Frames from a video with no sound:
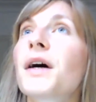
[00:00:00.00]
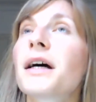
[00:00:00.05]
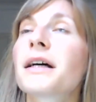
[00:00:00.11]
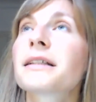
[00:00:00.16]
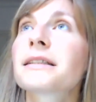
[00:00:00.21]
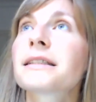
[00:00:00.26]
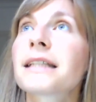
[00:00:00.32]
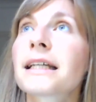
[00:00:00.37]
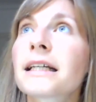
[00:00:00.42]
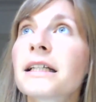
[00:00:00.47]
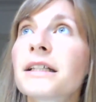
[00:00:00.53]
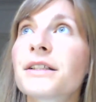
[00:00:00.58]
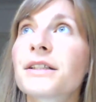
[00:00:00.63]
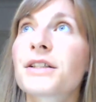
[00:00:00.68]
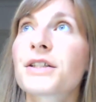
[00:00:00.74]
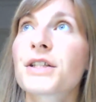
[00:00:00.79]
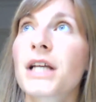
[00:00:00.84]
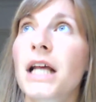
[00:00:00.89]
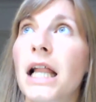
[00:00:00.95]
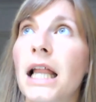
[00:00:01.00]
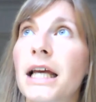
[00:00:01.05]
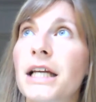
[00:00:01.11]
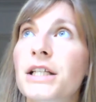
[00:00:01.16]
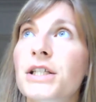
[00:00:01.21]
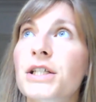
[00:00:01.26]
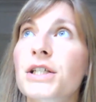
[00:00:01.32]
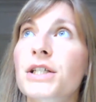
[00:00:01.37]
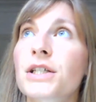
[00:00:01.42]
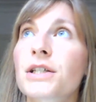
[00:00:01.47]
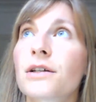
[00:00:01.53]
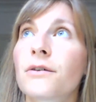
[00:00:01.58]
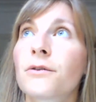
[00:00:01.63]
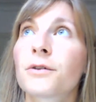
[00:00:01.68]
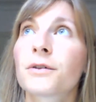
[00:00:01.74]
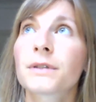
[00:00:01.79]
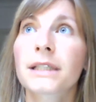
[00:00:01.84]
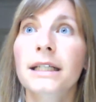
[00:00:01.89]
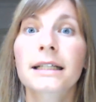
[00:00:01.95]
Second challenge
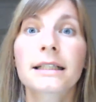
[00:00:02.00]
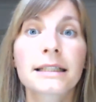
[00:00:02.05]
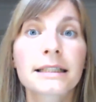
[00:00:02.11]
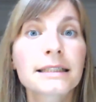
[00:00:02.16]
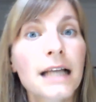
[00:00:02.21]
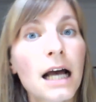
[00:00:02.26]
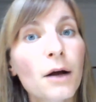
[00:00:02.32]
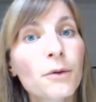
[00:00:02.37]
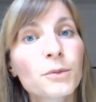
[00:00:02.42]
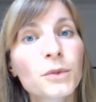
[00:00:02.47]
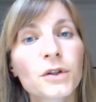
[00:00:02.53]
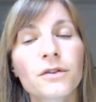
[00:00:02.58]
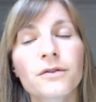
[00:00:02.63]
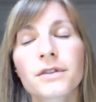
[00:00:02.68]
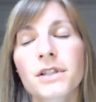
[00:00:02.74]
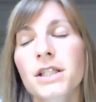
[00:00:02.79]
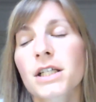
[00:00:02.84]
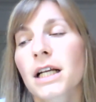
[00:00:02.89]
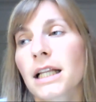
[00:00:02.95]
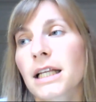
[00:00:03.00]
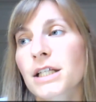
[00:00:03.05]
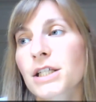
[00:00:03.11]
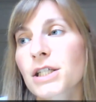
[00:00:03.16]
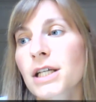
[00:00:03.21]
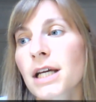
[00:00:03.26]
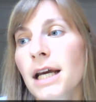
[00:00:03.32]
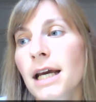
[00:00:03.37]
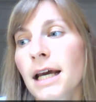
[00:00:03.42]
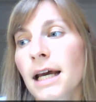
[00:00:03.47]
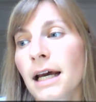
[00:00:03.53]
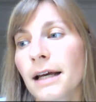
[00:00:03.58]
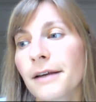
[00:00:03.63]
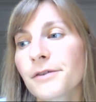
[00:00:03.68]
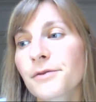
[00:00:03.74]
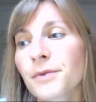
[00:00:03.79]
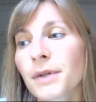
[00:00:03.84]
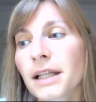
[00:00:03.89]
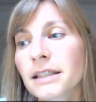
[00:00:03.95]
or second example of a challenge
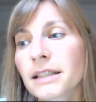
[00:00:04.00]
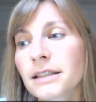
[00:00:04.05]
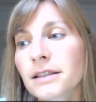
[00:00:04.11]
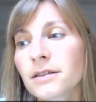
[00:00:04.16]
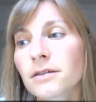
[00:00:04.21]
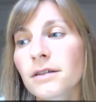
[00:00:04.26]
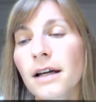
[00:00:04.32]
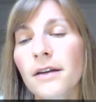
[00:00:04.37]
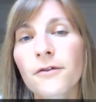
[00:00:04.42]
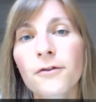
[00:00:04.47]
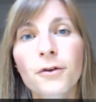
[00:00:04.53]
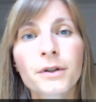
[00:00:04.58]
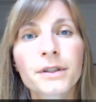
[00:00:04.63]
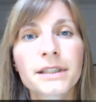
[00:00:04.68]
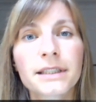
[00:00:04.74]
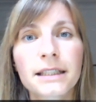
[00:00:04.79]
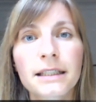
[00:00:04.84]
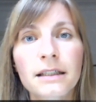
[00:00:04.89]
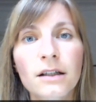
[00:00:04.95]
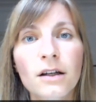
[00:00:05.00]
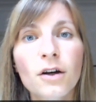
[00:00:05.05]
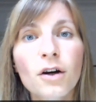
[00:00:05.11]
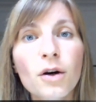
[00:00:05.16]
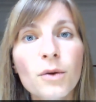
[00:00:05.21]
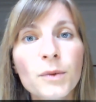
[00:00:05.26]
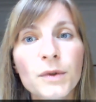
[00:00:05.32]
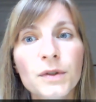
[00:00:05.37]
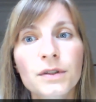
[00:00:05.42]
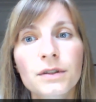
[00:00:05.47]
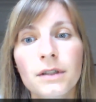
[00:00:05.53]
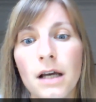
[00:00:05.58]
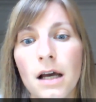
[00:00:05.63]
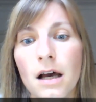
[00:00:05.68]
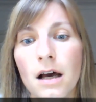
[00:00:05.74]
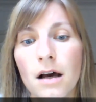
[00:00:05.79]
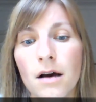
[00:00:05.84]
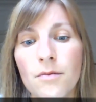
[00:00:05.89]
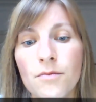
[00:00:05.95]
is related to enforcing common
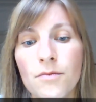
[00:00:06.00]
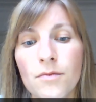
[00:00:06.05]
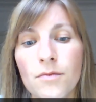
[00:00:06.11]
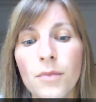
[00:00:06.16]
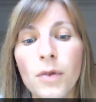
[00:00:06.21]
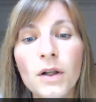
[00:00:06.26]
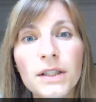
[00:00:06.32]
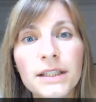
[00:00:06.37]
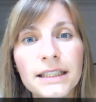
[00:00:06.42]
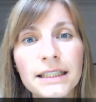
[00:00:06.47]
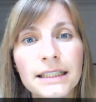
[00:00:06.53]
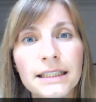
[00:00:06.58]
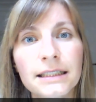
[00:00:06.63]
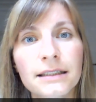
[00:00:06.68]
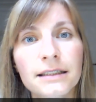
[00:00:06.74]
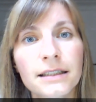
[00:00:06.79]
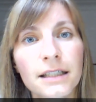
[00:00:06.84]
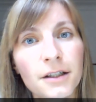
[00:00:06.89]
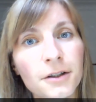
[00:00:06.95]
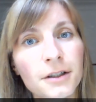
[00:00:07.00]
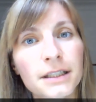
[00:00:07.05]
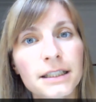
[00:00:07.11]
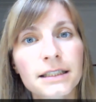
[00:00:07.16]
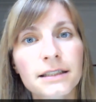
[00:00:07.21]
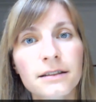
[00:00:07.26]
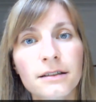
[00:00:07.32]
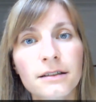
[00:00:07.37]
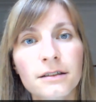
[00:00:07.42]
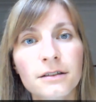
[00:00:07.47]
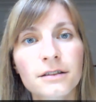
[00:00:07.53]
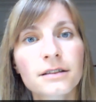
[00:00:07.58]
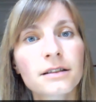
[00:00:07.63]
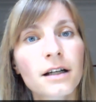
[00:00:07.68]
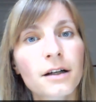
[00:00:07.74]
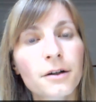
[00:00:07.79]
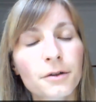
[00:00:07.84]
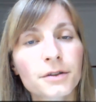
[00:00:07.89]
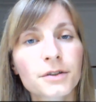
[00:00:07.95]
policies and security standards
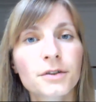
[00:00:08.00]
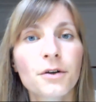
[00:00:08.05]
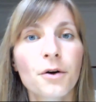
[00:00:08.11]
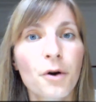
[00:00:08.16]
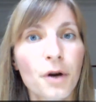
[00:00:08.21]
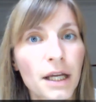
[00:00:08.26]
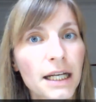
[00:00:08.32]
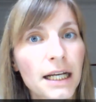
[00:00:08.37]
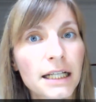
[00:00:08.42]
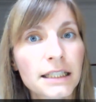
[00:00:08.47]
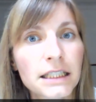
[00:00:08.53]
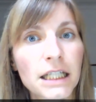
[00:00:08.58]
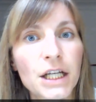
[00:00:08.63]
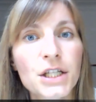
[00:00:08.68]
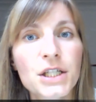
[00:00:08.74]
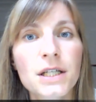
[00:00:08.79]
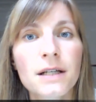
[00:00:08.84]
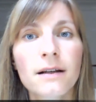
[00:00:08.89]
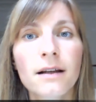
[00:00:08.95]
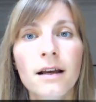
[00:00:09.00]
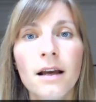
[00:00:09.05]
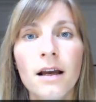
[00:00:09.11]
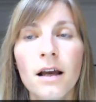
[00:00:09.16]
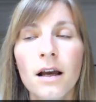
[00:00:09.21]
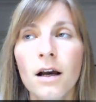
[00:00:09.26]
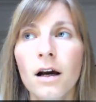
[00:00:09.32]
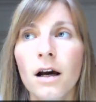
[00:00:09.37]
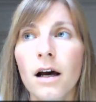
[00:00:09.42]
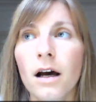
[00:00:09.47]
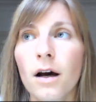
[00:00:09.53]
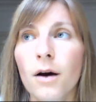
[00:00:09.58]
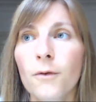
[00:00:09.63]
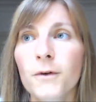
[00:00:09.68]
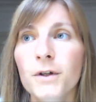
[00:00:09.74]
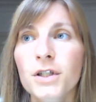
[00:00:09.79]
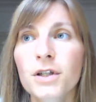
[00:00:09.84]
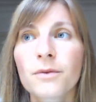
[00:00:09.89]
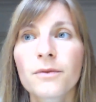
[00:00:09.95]
across your organization,
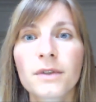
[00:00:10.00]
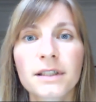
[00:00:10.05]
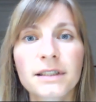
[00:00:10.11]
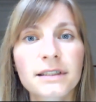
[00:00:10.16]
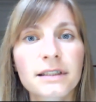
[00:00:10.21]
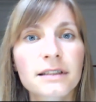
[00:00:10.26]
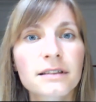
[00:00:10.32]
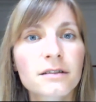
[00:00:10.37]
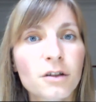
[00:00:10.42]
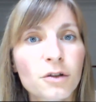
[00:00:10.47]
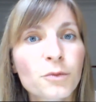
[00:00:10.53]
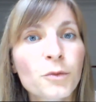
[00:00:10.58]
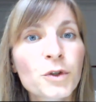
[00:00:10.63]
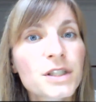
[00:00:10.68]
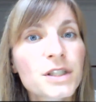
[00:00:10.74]
which obviously is a lot more